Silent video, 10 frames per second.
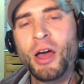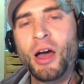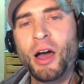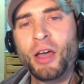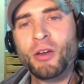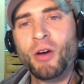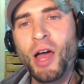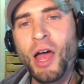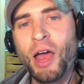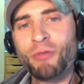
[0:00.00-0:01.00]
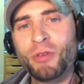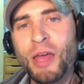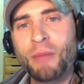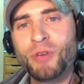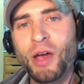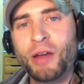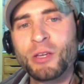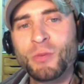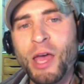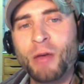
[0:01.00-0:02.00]
I really am trying to
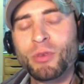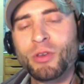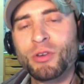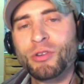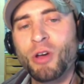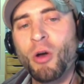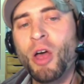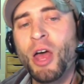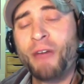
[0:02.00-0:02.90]
expand with this show.